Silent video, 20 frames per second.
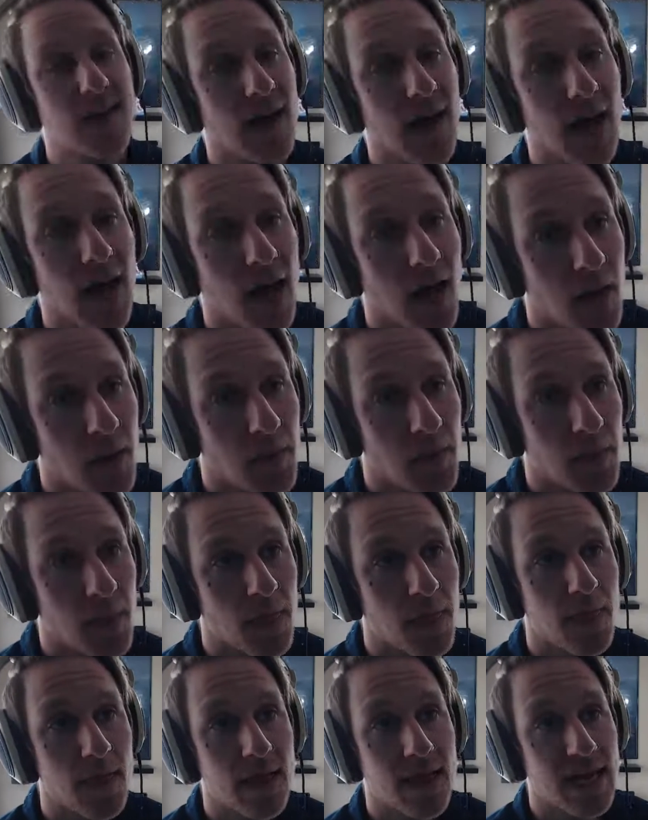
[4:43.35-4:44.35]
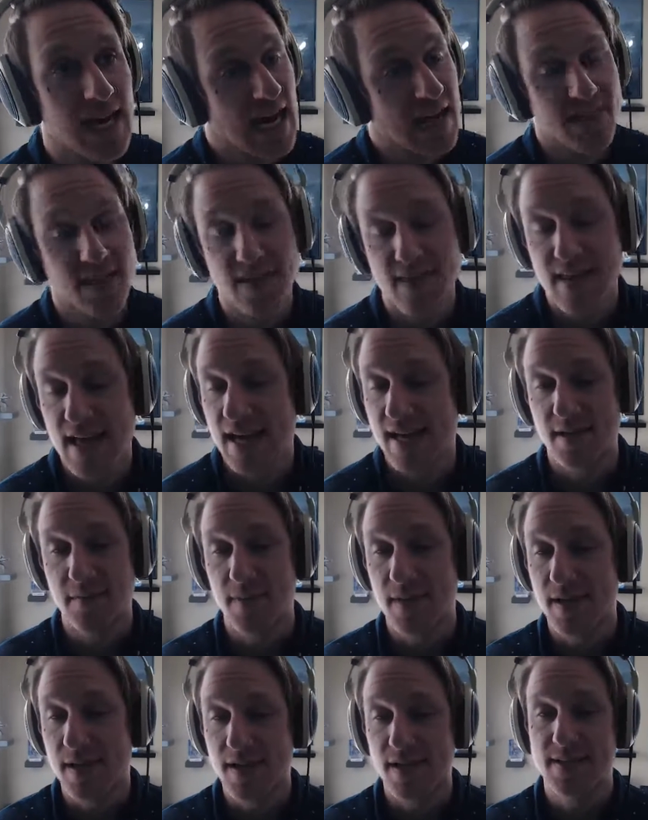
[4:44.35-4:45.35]
And I think that could
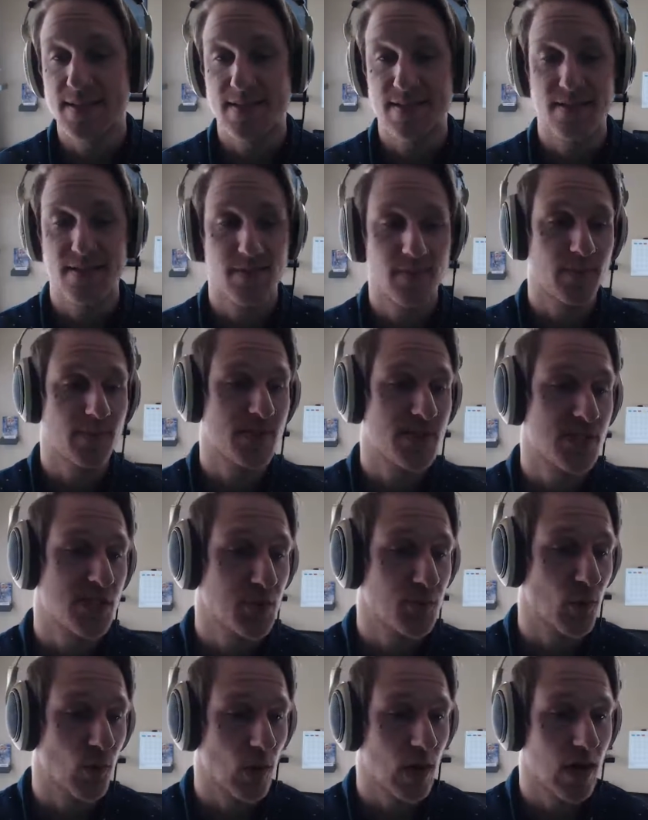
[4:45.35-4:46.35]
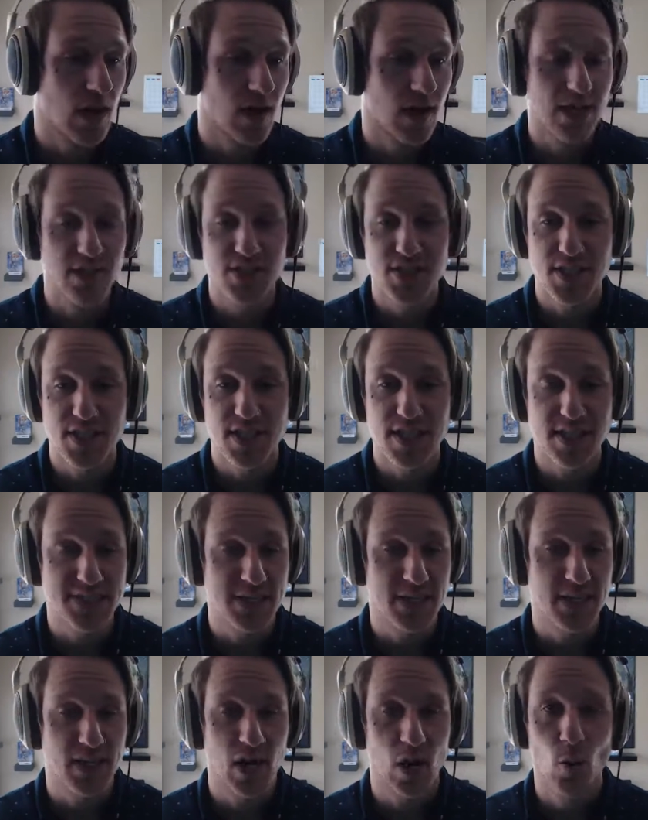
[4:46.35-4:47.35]
be super well. LG needs
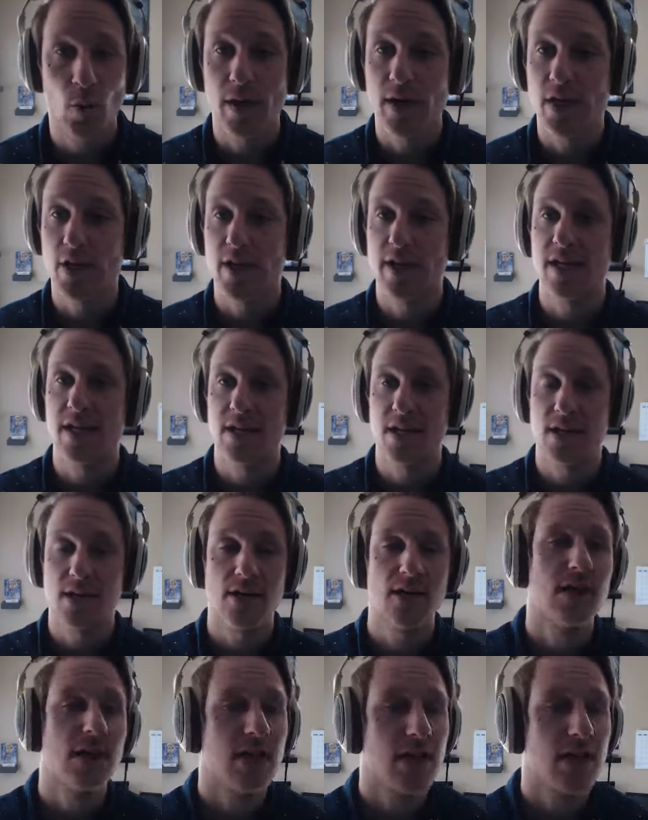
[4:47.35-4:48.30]
a winner here.